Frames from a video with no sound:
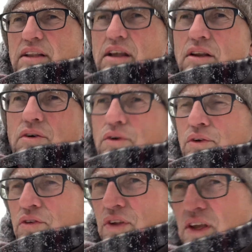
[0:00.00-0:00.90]
That
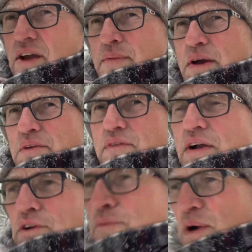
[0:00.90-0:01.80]
lowers the amount of
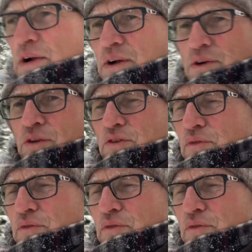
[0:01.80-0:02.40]
virus particles.